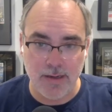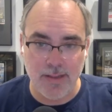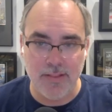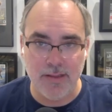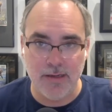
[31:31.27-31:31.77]

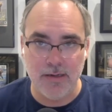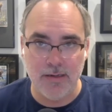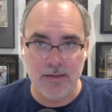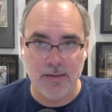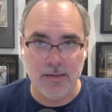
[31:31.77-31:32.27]
And
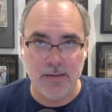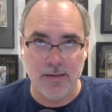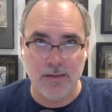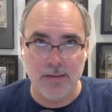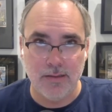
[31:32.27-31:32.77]
then
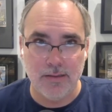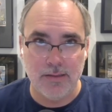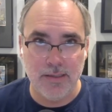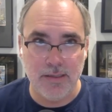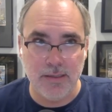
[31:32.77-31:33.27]

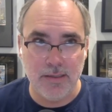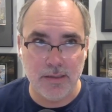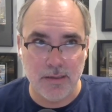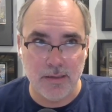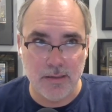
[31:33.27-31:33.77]
the